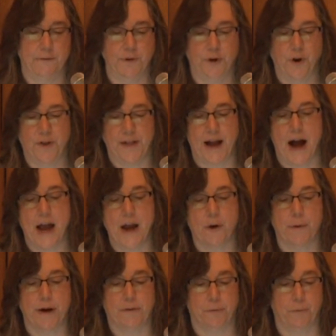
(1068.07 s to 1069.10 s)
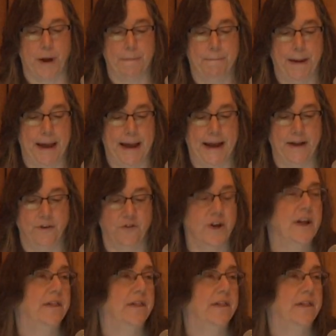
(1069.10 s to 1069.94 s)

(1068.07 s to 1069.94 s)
If you go to the IRS webpage,